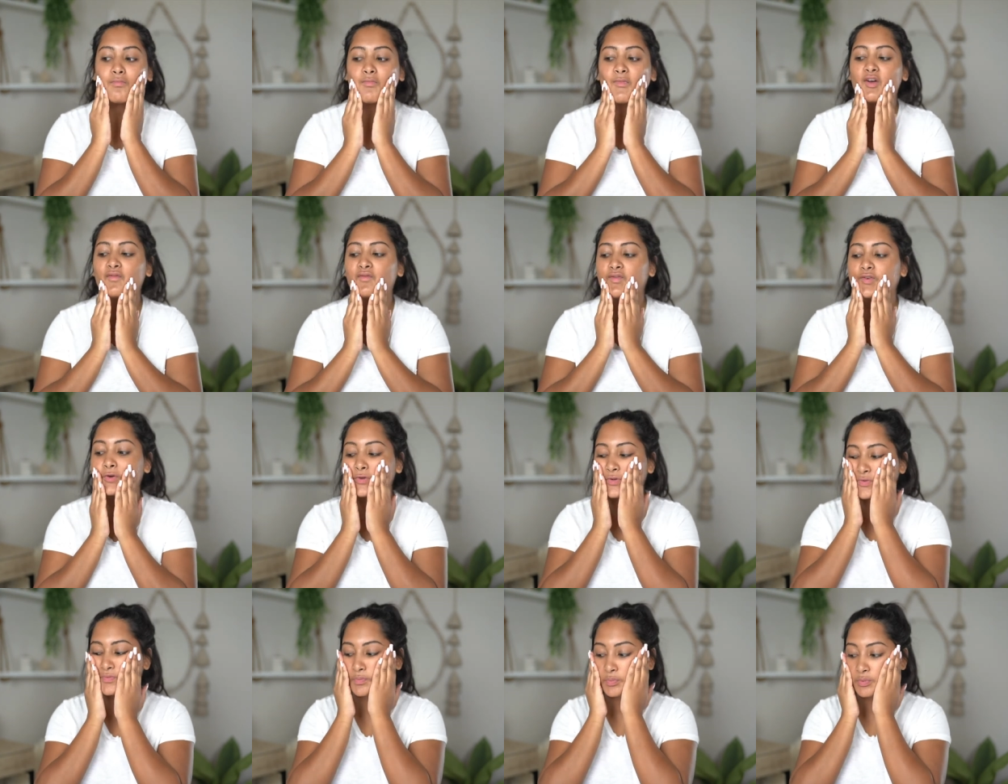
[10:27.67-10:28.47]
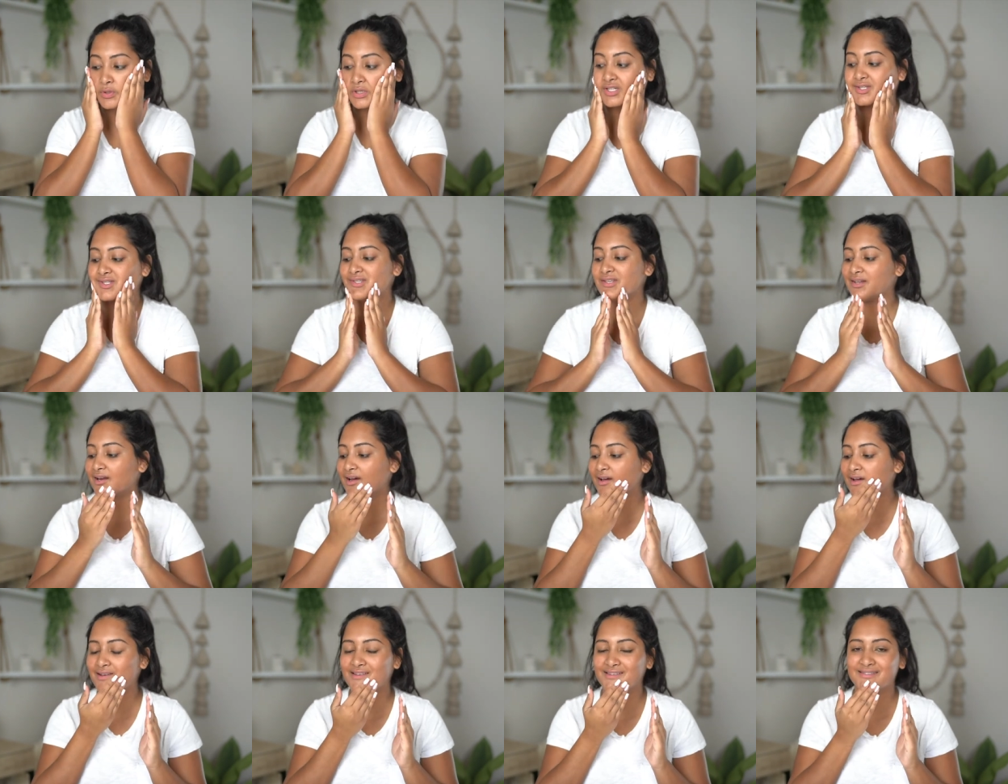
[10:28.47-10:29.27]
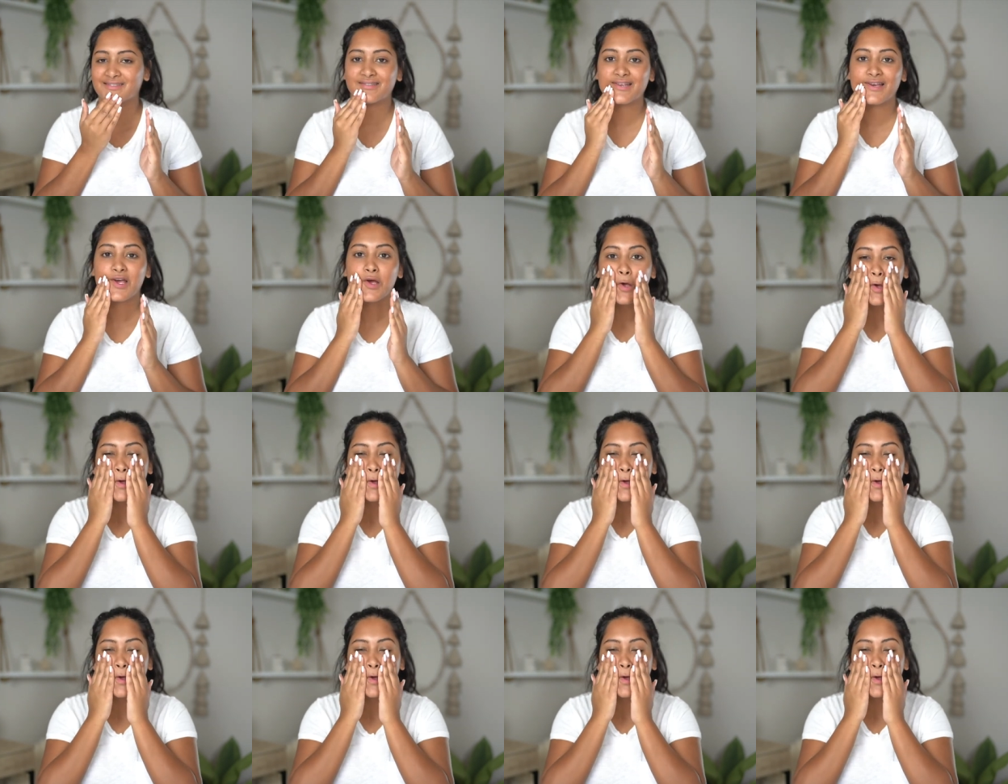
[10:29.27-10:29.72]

That feels pretty nice.